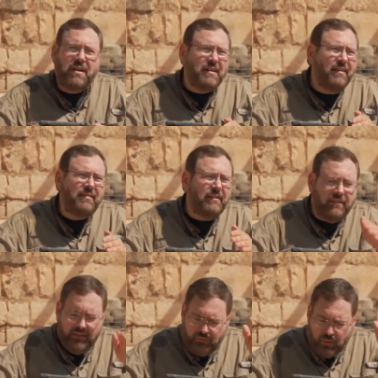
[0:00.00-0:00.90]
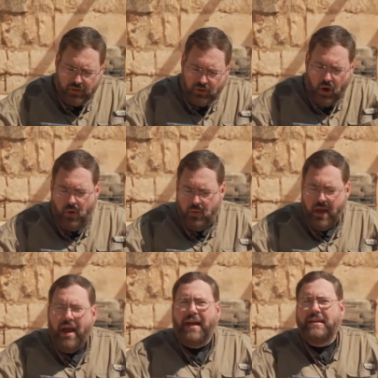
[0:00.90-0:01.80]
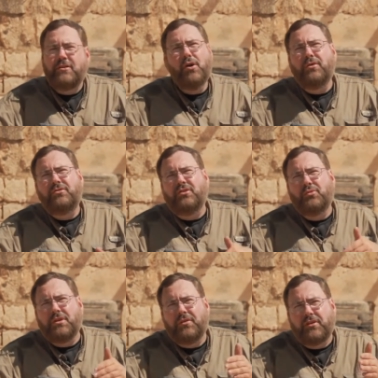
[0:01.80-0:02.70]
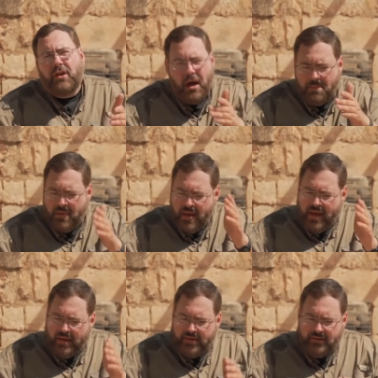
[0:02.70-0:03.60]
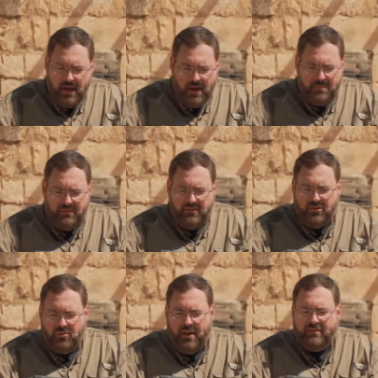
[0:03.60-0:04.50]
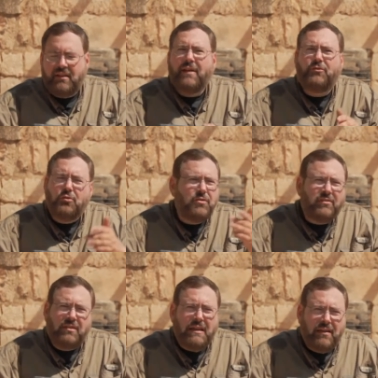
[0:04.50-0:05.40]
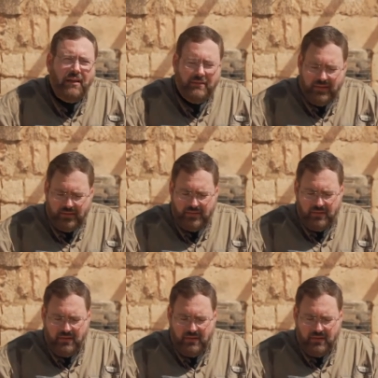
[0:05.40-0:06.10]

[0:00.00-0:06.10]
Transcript: And I say to this one, Go, and he goes, and to another, Come, and he comes, and to my slave, Do this, and he does it.